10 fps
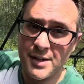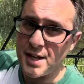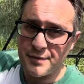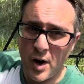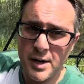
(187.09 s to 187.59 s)

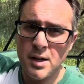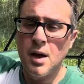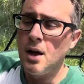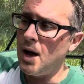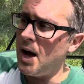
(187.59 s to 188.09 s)
that's fine.
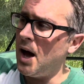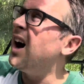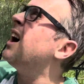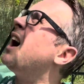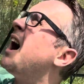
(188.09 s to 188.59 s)

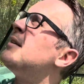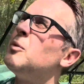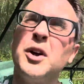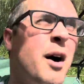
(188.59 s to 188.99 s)
I haven't really got